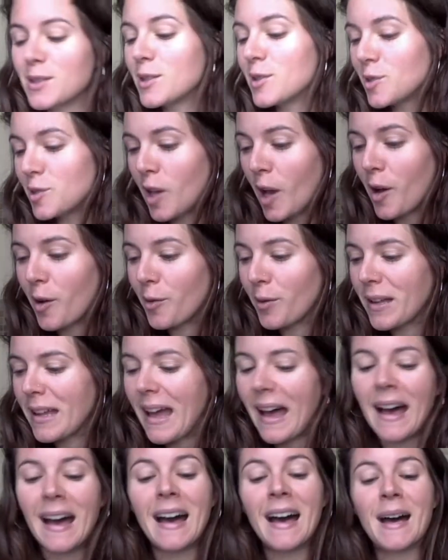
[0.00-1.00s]
So,
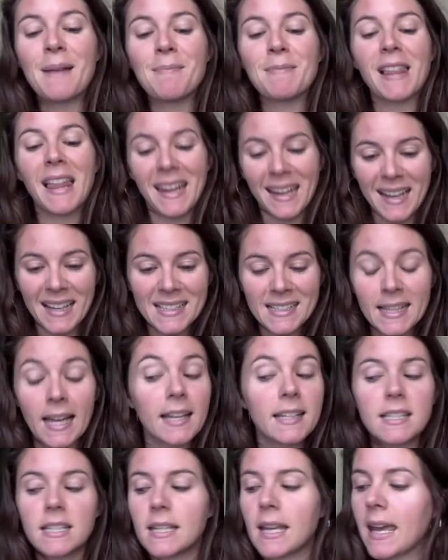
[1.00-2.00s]
like I said,
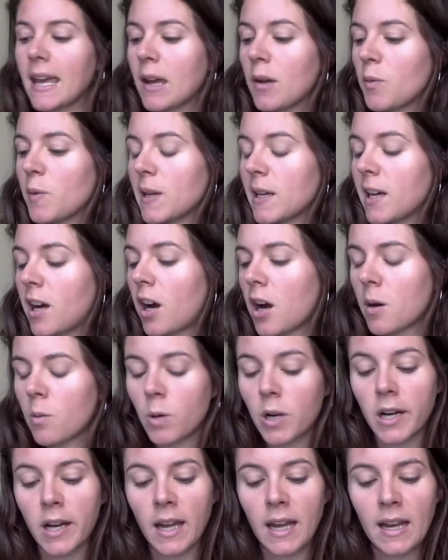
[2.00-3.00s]
today we are
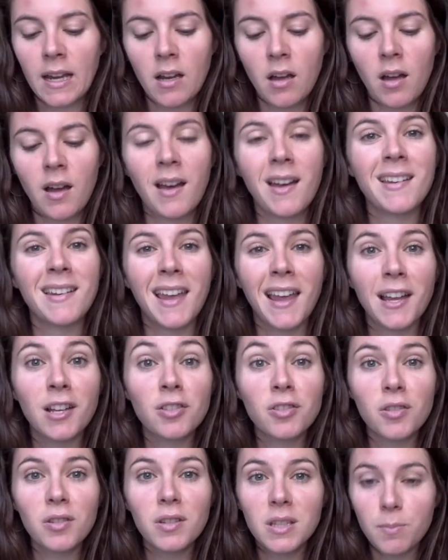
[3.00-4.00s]
working on
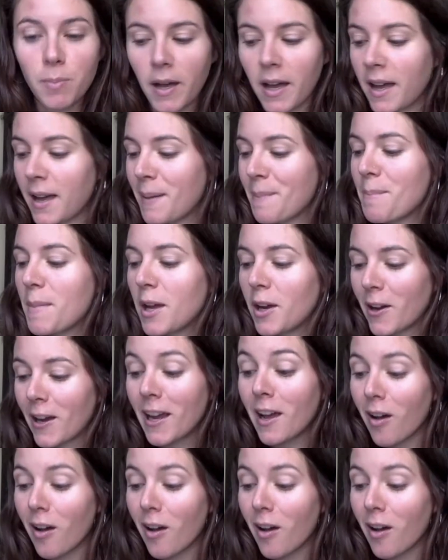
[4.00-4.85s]
Angels by Mary